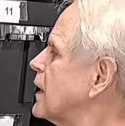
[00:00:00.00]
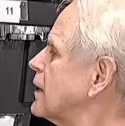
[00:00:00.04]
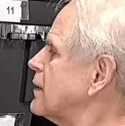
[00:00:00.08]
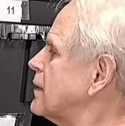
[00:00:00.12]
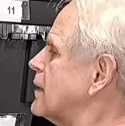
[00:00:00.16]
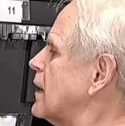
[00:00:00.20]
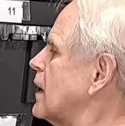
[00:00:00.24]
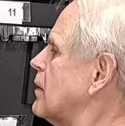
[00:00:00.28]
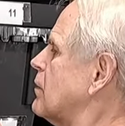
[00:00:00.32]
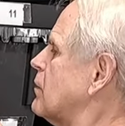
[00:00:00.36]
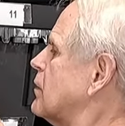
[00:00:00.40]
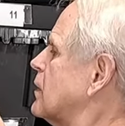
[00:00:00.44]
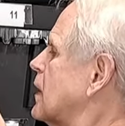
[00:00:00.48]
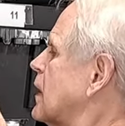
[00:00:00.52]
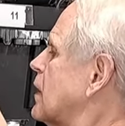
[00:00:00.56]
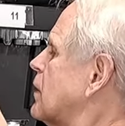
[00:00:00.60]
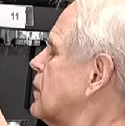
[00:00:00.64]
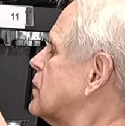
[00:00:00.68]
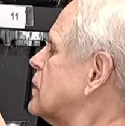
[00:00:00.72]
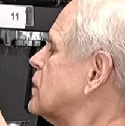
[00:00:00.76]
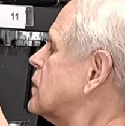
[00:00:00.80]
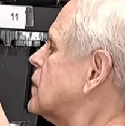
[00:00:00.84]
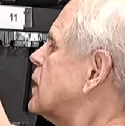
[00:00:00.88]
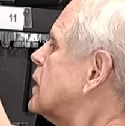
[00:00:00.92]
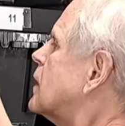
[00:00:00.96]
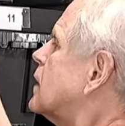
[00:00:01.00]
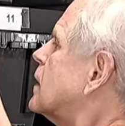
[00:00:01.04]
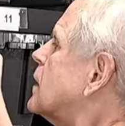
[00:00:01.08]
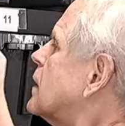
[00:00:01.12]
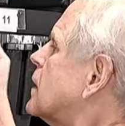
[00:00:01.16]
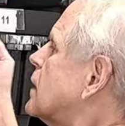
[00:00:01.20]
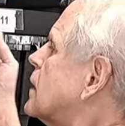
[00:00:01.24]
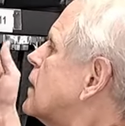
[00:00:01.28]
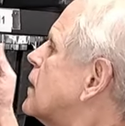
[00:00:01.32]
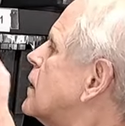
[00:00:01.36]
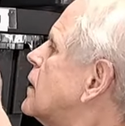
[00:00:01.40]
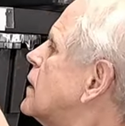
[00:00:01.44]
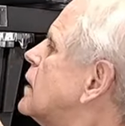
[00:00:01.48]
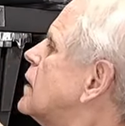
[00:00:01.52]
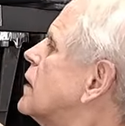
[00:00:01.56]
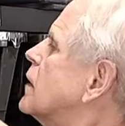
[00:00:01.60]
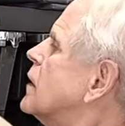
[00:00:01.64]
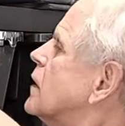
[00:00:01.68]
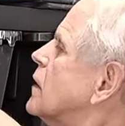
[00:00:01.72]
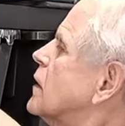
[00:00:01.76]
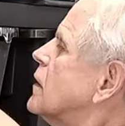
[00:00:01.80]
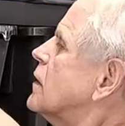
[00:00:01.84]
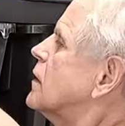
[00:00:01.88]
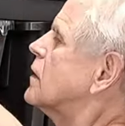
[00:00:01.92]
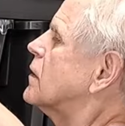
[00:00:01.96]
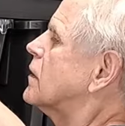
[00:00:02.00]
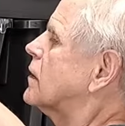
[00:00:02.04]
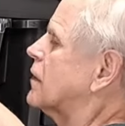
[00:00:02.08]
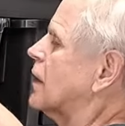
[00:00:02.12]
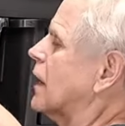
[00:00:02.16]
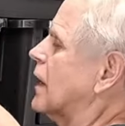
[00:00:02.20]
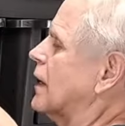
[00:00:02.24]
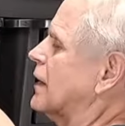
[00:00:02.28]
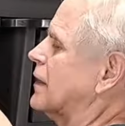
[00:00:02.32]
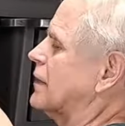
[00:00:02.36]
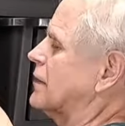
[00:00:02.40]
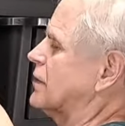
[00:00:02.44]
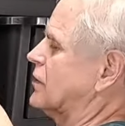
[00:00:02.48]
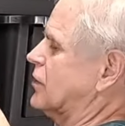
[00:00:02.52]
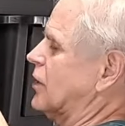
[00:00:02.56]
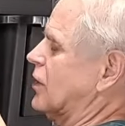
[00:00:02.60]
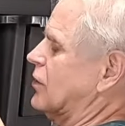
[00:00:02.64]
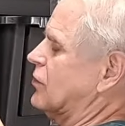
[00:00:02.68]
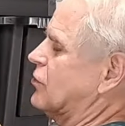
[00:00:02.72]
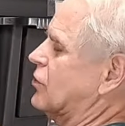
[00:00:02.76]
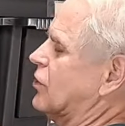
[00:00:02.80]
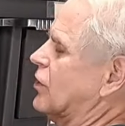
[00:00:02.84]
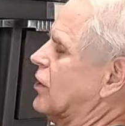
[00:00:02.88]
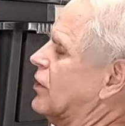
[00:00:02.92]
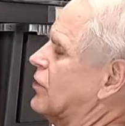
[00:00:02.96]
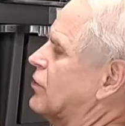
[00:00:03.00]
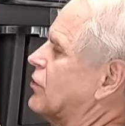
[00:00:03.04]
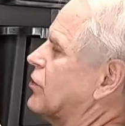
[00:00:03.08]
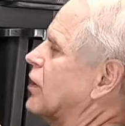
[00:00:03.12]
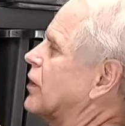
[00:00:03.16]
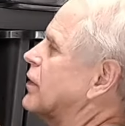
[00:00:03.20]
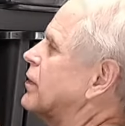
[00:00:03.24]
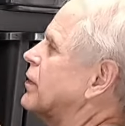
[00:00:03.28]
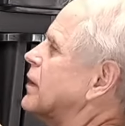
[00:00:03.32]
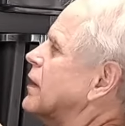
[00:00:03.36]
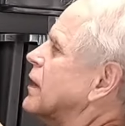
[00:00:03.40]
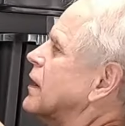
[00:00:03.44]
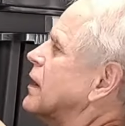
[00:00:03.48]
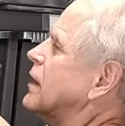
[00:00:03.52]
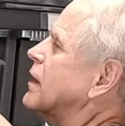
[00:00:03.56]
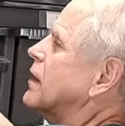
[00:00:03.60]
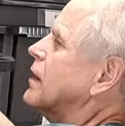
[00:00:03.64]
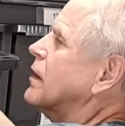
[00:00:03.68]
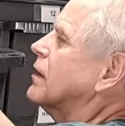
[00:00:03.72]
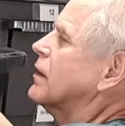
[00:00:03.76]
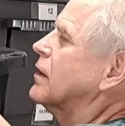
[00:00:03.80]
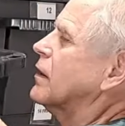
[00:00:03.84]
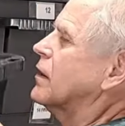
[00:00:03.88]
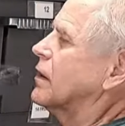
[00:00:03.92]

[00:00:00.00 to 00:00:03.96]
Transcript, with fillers: get that one out. And it says that it's in the